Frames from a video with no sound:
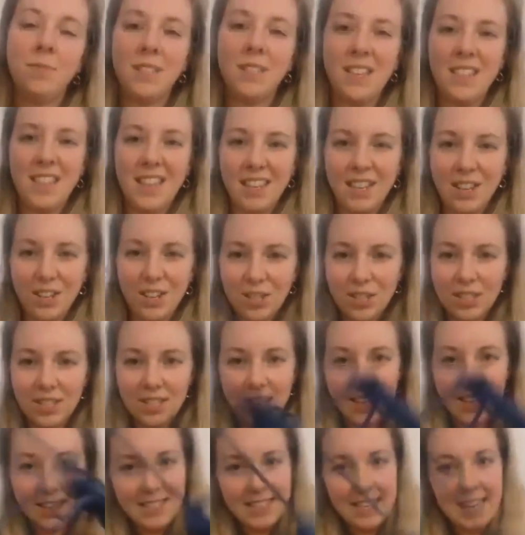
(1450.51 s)
so then you just
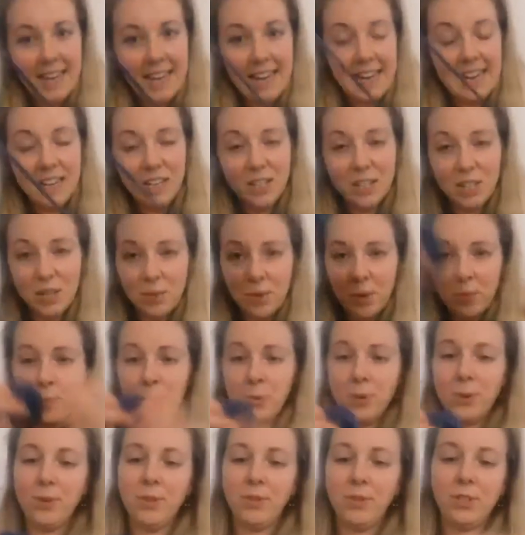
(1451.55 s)
start to get it into a
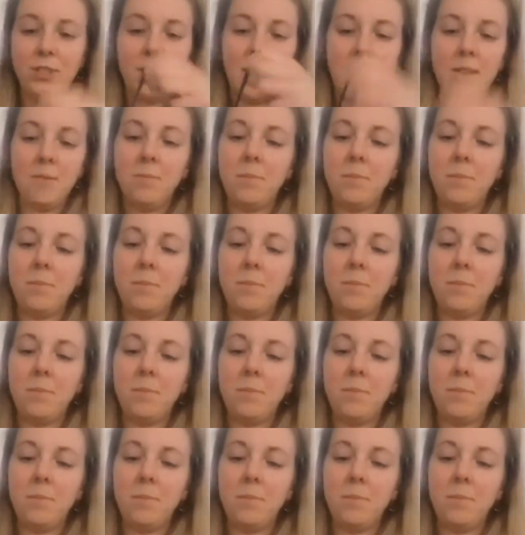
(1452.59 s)
ball shape